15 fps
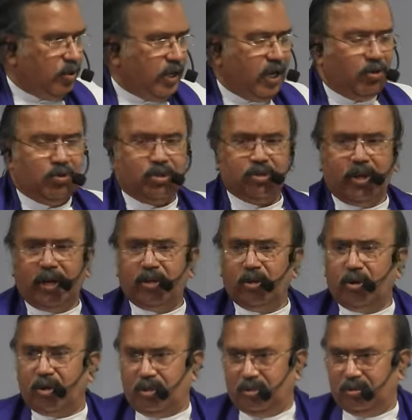We love to
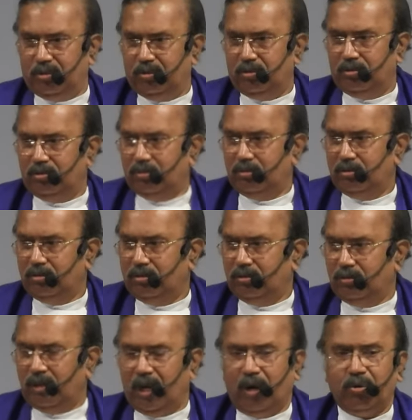adore you.
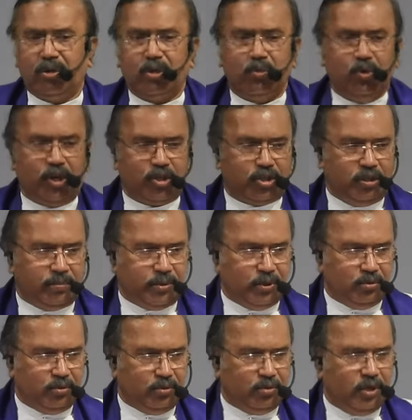We love to worship
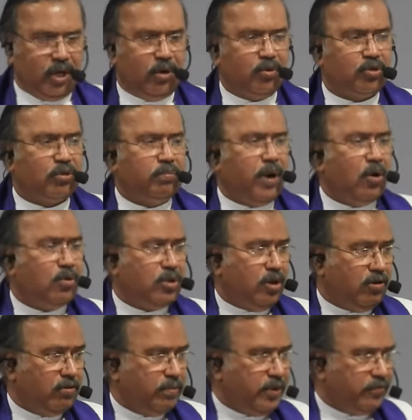you. We love to bow
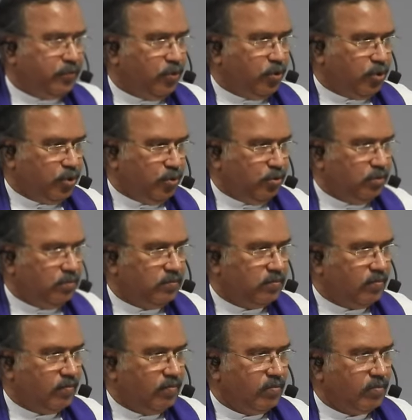down before you.
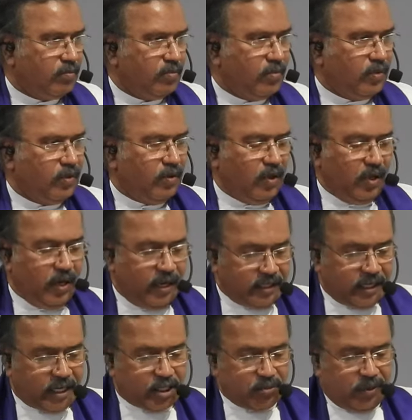
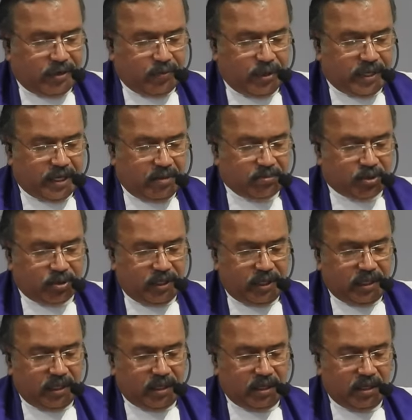And that's why we come to
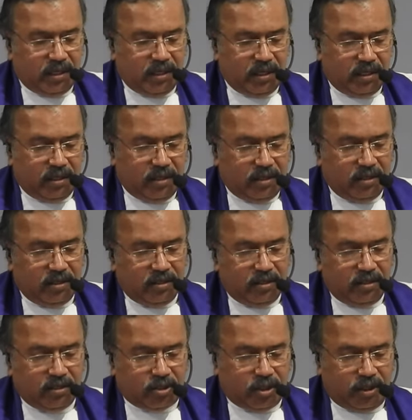the
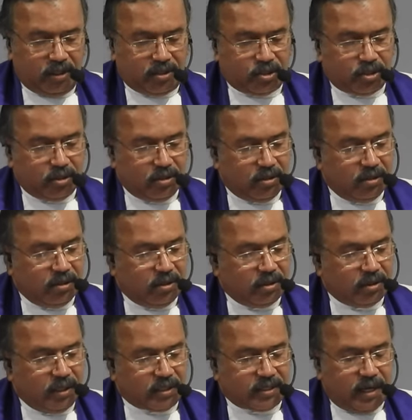church.
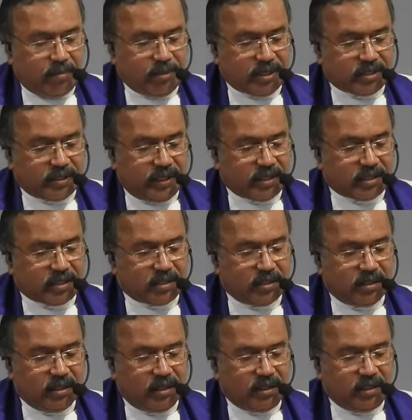The psalmist says
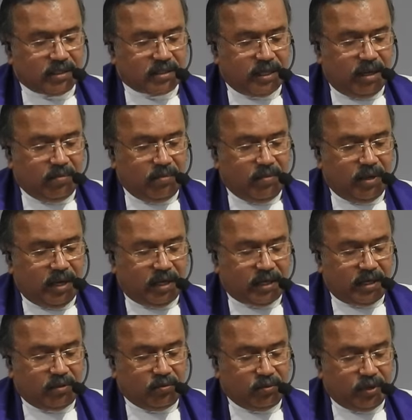in Psalm
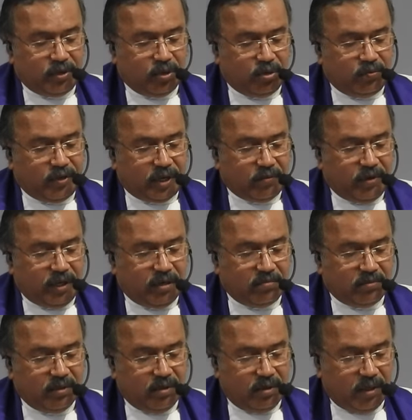100, we know very well.